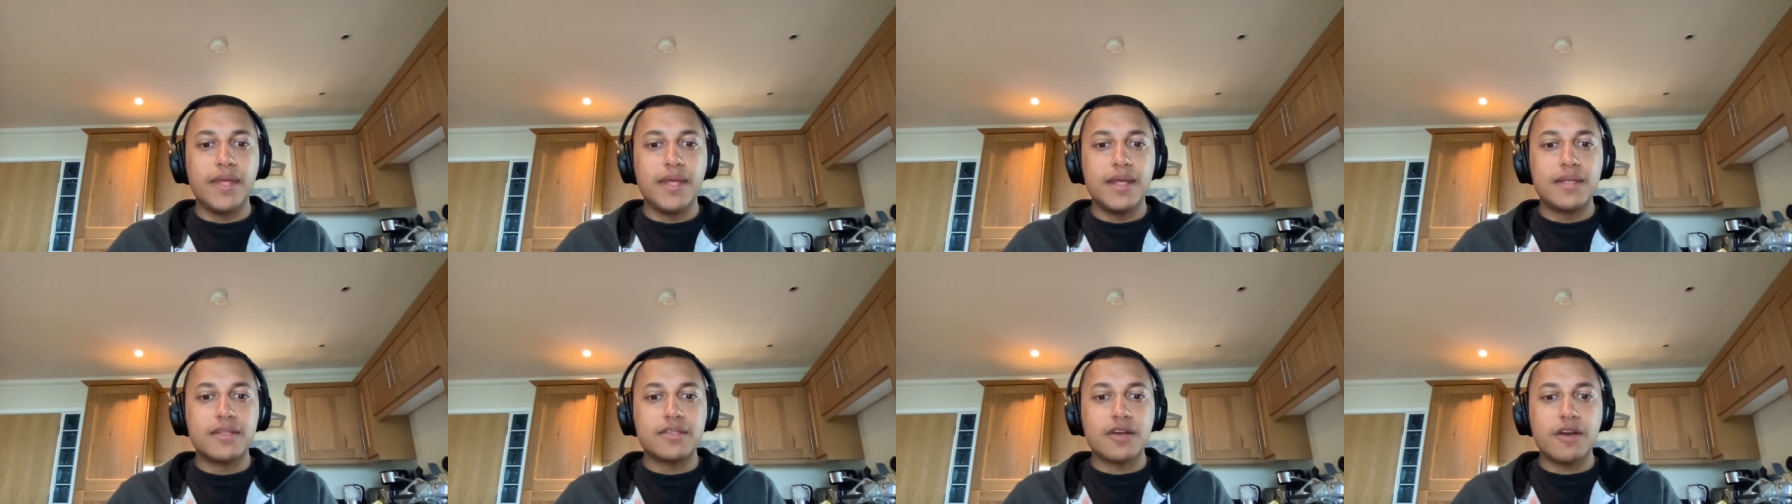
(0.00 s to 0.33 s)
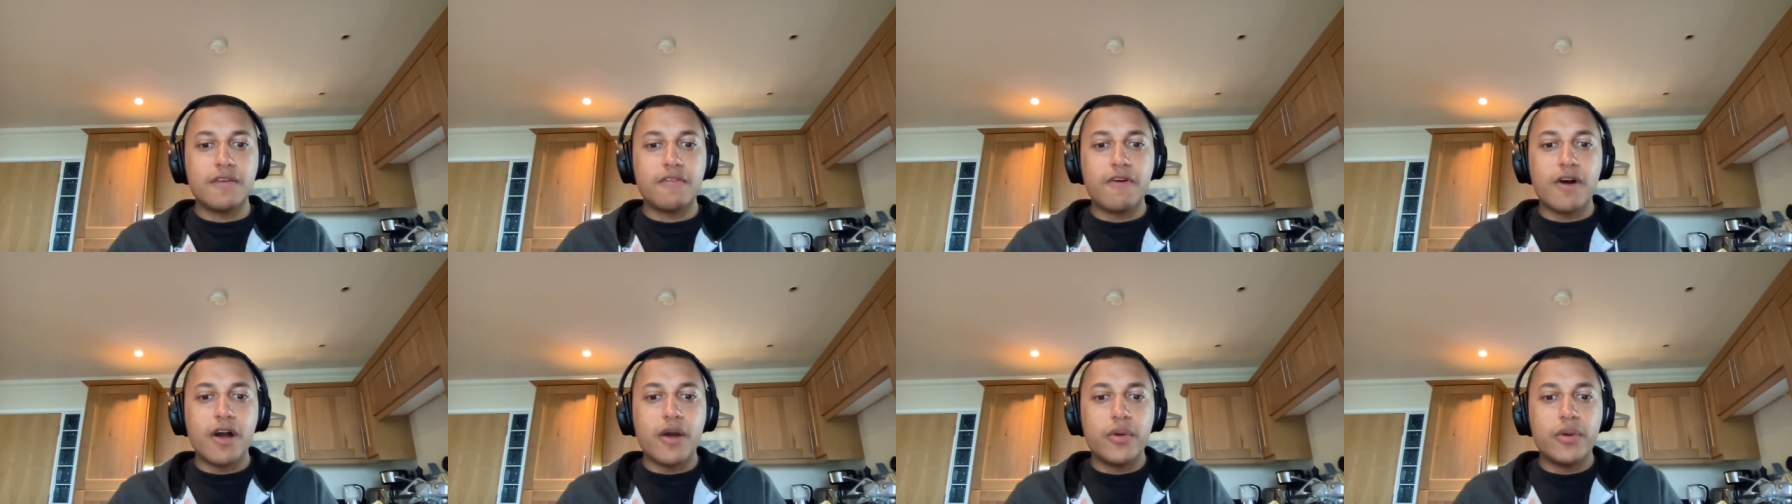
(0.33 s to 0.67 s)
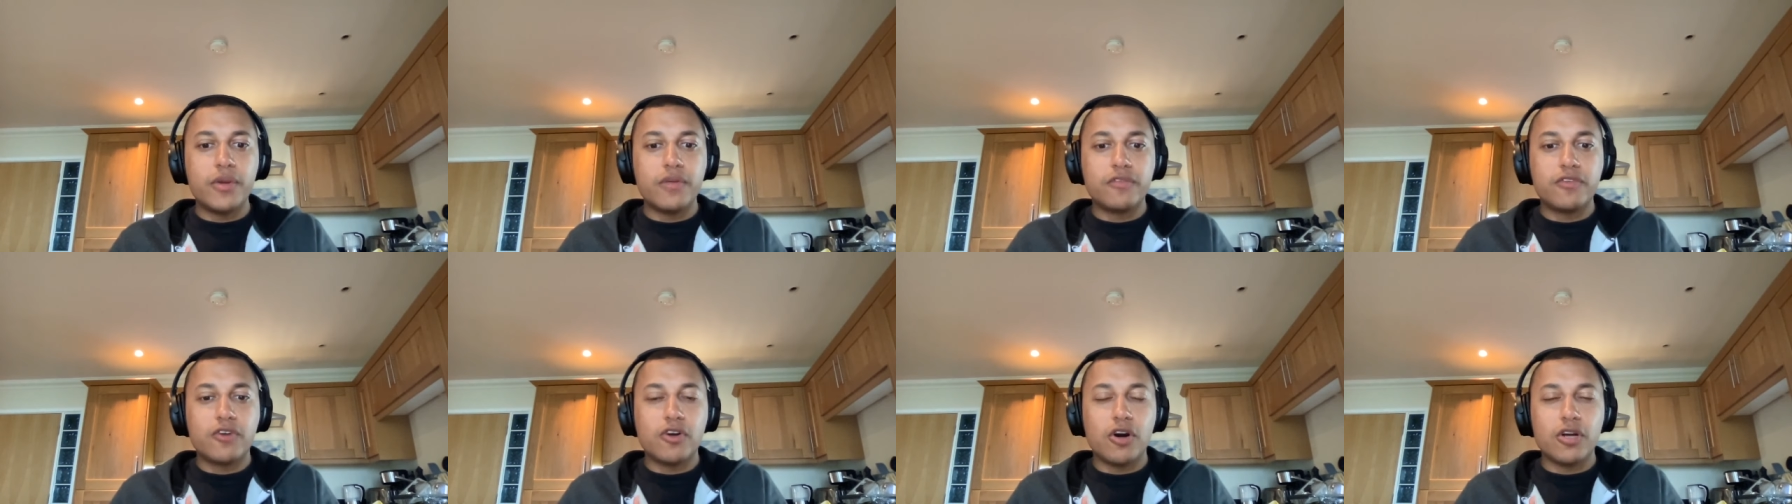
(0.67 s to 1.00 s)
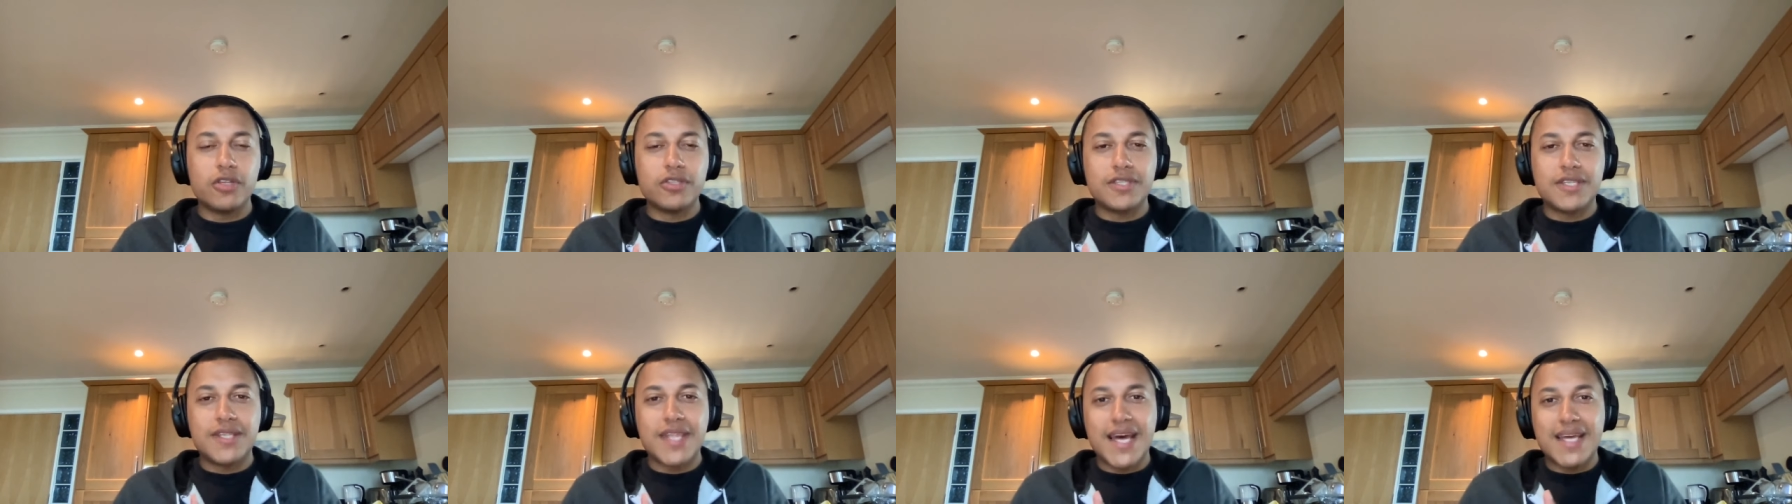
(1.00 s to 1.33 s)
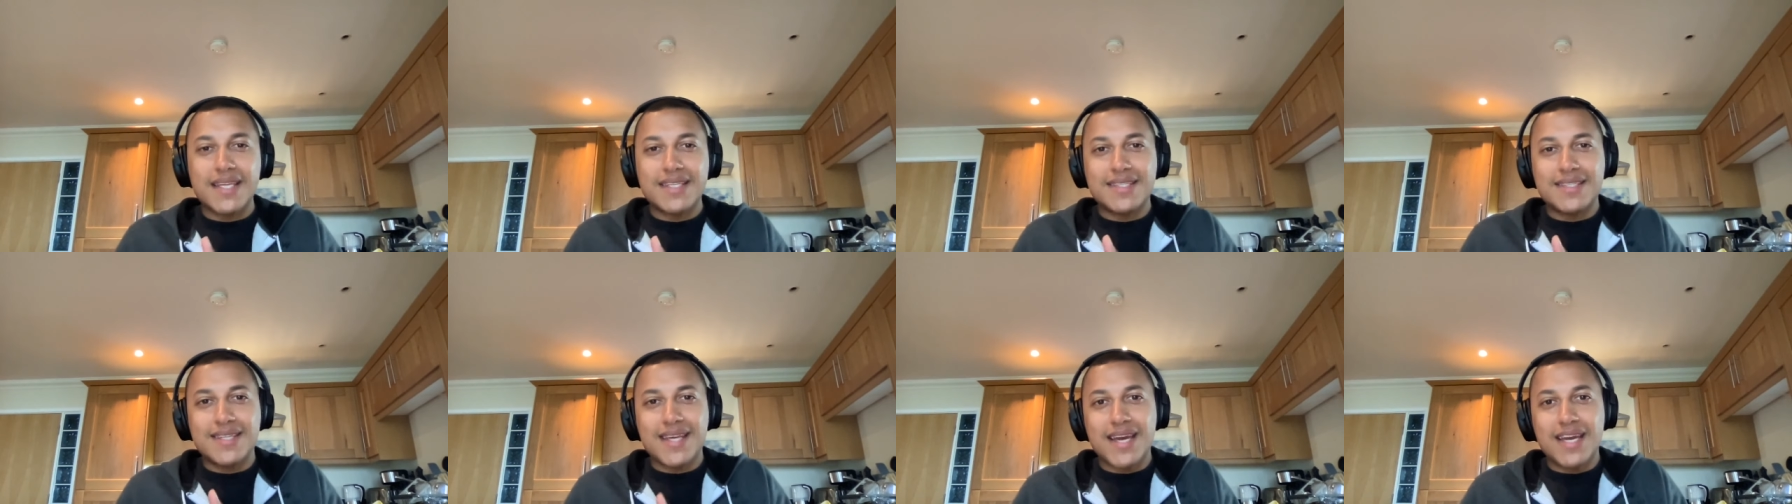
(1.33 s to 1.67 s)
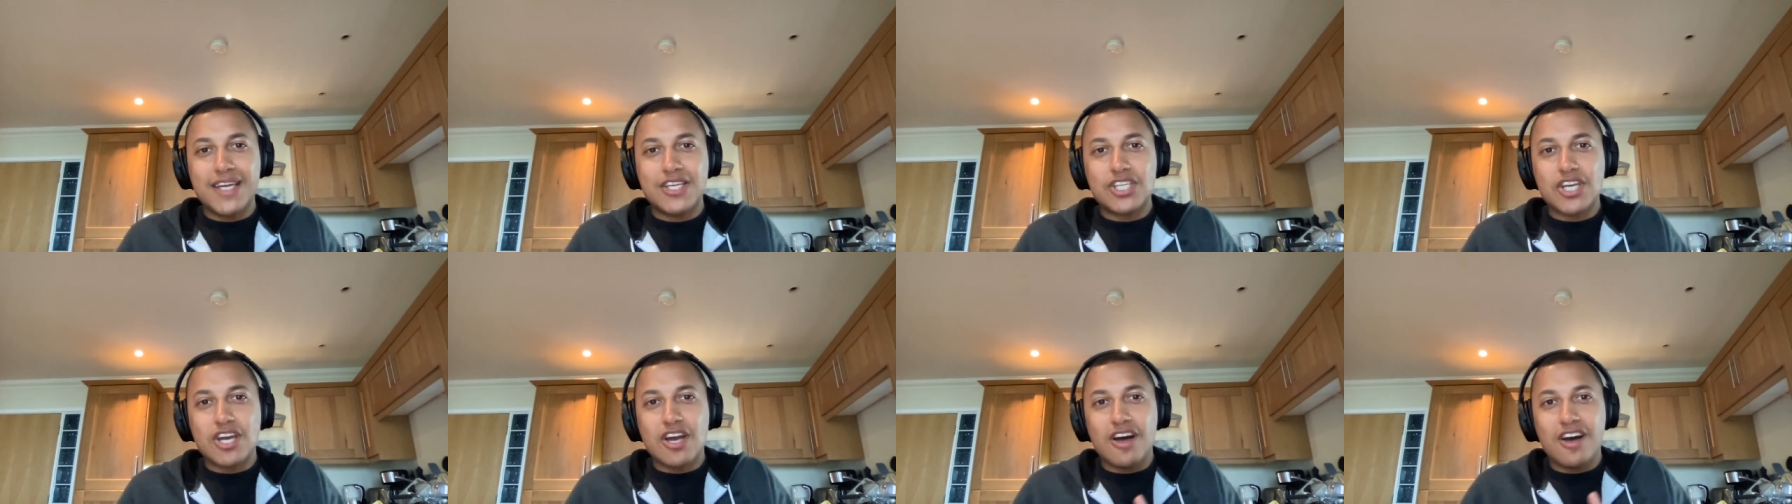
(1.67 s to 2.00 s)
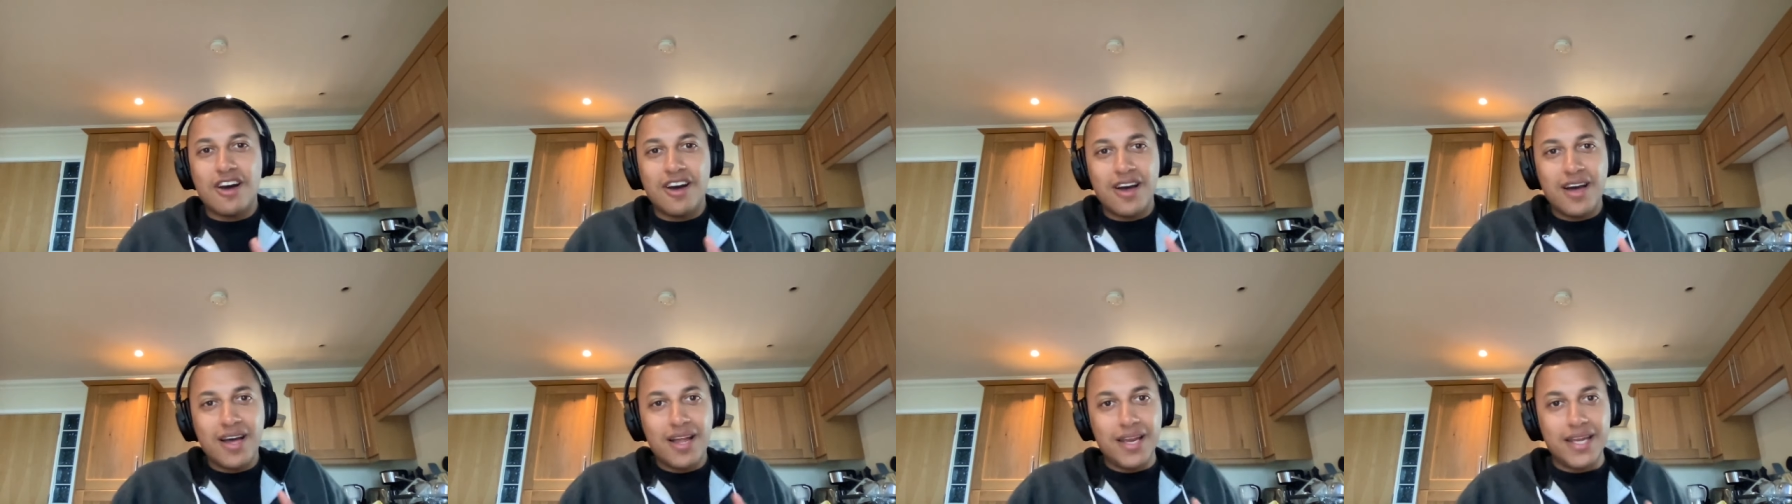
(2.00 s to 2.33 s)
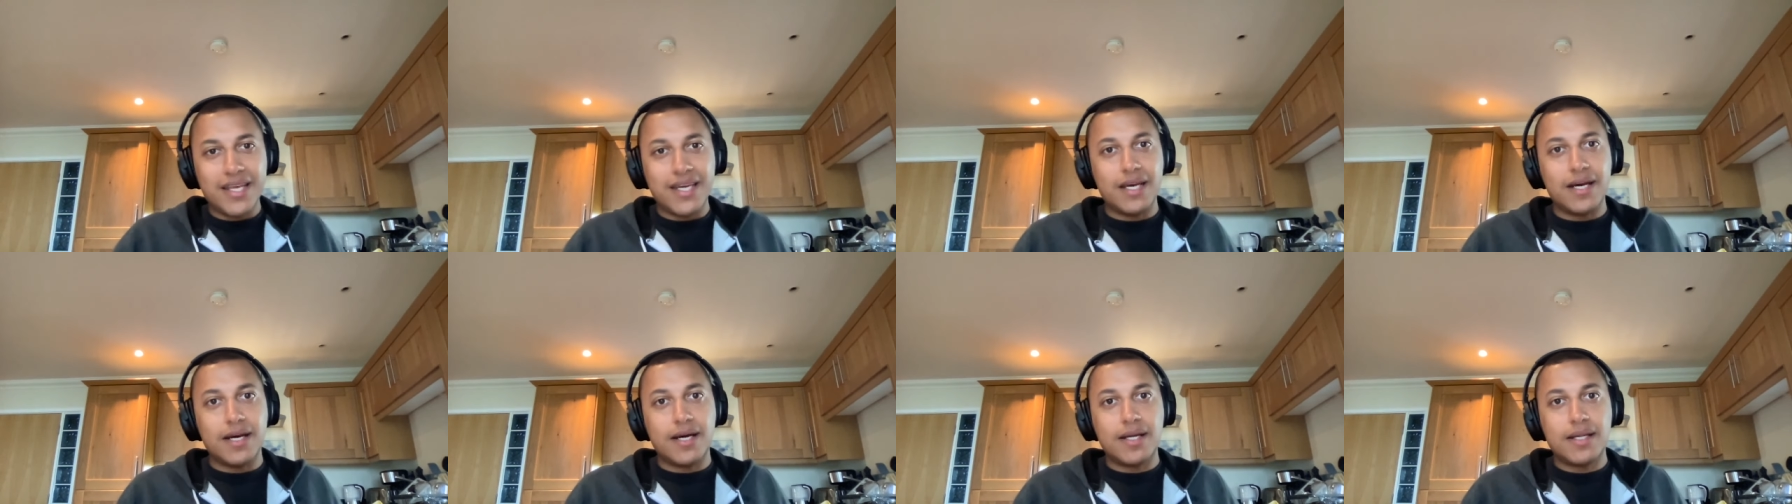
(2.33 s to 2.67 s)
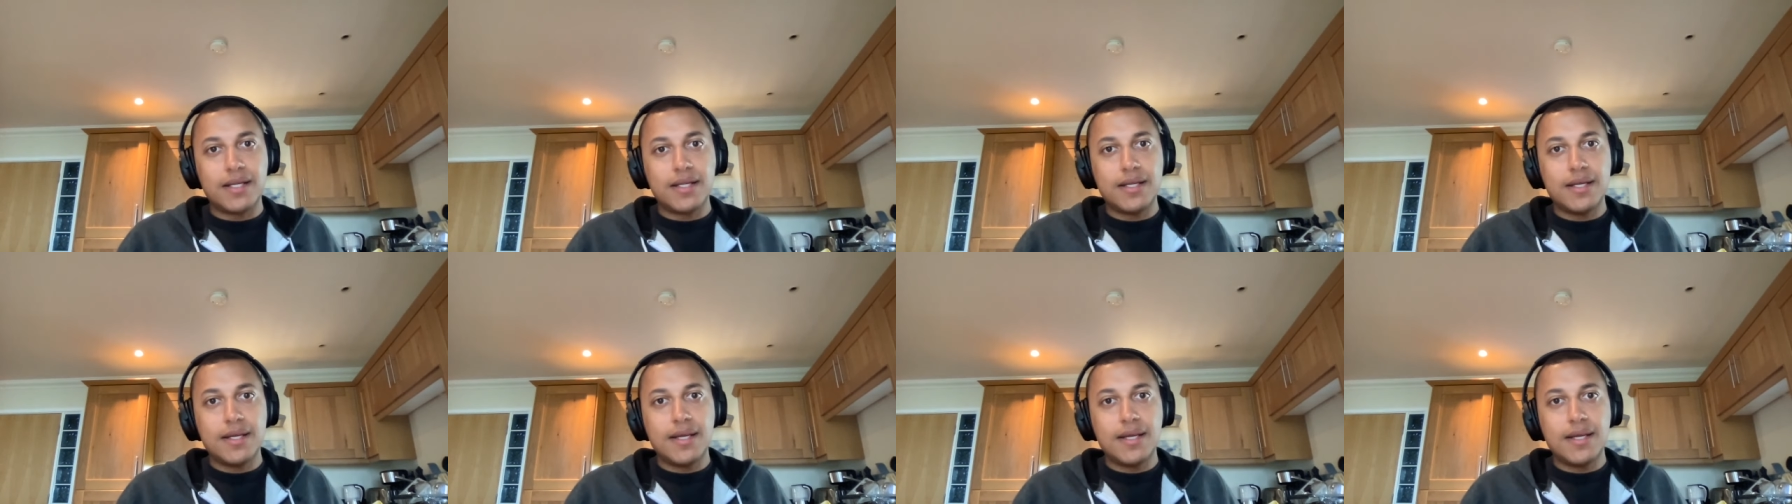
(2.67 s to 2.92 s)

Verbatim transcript: So if I would have got to that stage earlier